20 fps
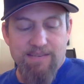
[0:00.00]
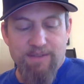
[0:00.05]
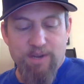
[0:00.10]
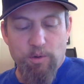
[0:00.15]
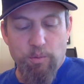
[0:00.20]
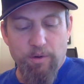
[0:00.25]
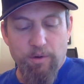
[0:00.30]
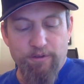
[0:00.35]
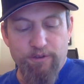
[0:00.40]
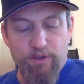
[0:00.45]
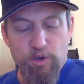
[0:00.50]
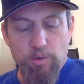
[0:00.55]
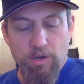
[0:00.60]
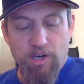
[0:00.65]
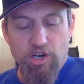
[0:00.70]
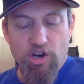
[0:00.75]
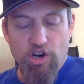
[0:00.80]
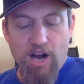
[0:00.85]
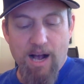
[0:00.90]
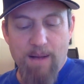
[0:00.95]
There were
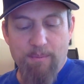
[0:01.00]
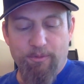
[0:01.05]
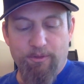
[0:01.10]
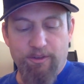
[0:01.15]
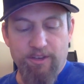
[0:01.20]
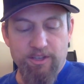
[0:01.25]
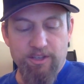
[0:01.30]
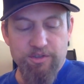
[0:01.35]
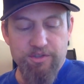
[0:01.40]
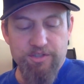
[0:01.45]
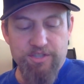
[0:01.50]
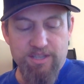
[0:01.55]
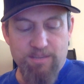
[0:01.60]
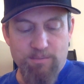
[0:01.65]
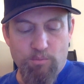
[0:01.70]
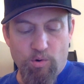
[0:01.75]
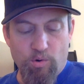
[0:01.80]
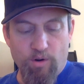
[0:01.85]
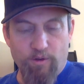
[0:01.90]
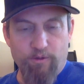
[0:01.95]
fewer crop fields
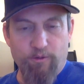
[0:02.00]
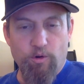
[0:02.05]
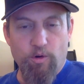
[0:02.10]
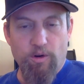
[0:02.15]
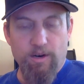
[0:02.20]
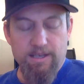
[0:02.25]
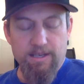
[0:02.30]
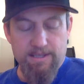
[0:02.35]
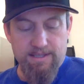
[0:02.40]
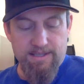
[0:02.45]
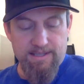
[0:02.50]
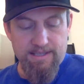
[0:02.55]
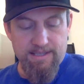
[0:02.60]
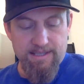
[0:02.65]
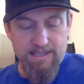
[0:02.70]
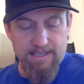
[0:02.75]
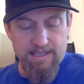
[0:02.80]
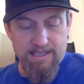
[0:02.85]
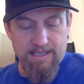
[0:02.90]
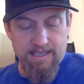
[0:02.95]
and more
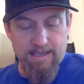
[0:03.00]
forests.